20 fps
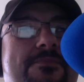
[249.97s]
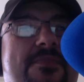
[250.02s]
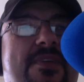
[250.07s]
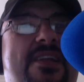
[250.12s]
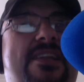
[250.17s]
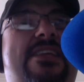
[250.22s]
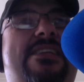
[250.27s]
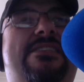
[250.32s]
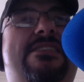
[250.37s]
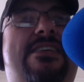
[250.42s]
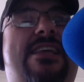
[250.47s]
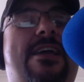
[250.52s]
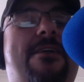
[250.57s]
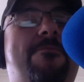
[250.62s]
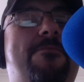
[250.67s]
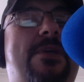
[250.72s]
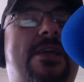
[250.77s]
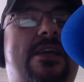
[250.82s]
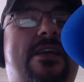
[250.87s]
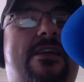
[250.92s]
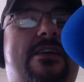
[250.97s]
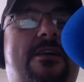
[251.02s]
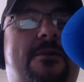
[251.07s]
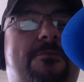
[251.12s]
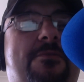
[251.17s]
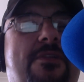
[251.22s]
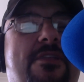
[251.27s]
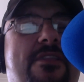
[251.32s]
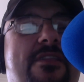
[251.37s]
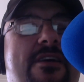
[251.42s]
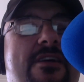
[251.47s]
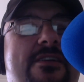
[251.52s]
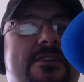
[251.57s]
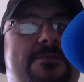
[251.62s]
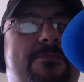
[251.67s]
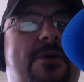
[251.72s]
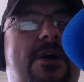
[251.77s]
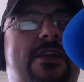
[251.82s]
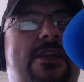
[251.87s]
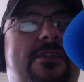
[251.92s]
I need to get me a couple of those.
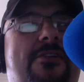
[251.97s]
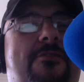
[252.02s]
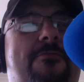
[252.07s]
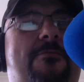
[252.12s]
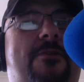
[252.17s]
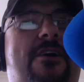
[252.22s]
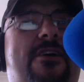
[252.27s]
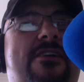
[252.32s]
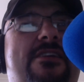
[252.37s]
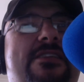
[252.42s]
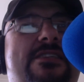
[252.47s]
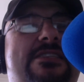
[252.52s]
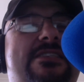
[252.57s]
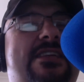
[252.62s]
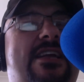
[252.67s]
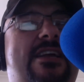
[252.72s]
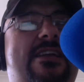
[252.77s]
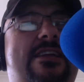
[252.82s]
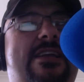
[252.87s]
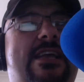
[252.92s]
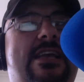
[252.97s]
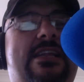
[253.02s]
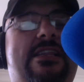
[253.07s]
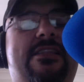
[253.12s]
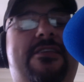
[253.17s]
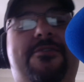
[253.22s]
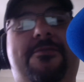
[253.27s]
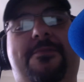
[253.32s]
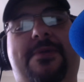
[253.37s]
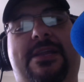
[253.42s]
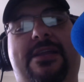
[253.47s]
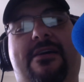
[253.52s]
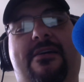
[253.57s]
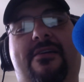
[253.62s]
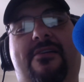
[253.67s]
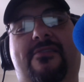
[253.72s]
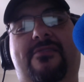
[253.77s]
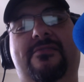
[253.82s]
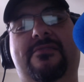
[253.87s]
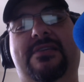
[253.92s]
My lawnmower is starting to get a little bit
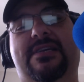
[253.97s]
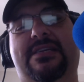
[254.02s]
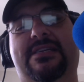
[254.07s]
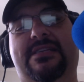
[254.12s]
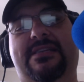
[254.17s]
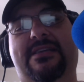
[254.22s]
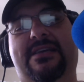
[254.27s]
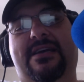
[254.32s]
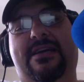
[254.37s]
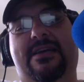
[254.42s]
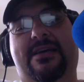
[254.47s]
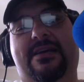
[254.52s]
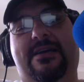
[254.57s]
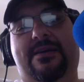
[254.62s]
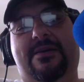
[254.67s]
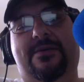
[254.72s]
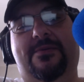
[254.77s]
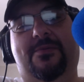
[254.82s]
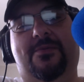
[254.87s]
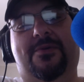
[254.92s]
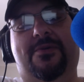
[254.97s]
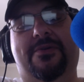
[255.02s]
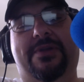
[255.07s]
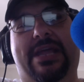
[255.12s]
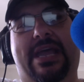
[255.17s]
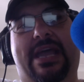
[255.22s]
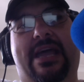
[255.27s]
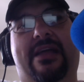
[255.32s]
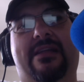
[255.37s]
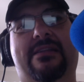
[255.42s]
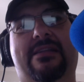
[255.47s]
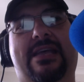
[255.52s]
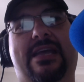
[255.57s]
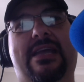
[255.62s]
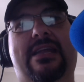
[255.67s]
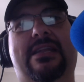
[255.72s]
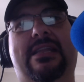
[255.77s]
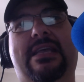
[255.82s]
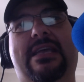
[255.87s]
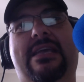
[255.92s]
old and worn out
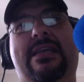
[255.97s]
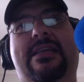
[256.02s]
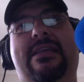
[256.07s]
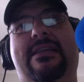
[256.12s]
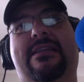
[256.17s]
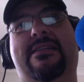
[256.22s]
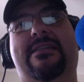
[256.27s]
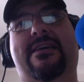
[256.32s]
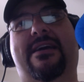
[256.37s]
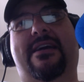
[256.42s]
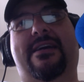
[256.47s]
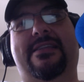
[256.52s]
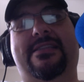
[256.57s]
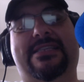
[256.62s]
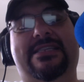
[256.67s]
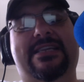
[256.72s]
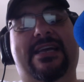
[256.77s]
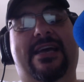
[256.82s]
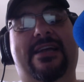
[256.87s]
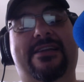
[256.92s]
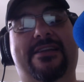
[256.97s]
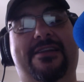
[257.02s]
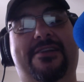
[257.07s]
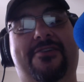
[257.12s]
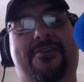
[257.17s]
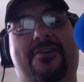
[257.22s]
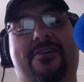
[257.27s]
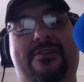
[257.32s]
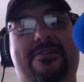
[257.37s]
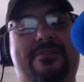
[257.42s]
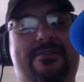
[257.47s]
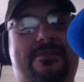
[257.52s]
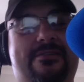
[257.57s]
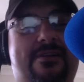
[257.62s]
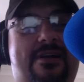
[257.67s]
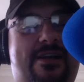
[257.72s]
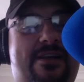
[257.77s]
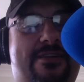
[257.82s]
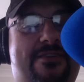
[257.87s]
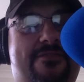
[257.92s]
lately, and it's starting to not
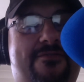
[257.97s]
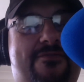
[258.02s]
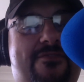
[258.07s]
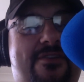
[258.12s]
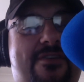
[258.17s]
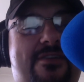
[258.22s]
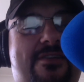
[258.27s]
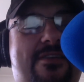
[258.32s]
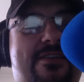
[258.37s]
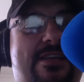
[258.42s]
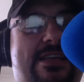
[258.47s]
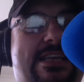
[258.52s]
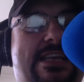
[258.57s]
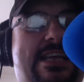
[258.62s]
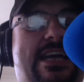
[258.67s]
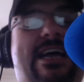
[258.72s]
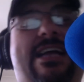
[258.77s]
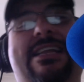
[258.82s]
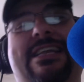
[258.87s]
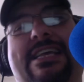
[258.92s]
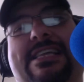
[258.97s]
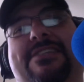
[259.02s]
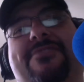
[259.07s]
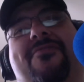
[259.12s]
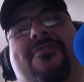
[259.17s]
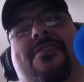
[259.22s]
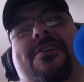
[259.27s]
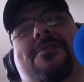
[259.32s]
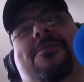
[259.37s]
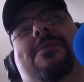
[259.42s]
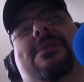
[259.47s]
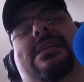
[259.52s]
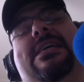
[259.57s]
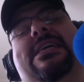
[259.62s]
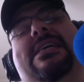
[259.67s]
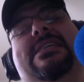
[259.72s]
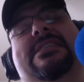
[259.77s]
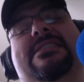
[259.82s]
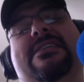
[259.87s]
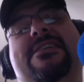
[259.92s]
kind of cut as frequently
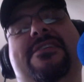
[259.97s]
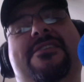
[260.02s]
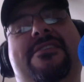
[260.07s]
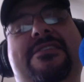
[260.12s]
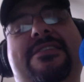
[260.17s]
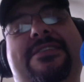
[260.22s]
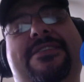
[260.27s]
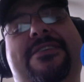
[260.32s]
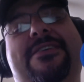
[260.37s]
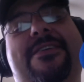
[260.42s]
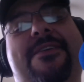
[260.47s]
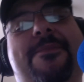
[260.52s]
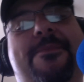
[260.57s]
as it used to.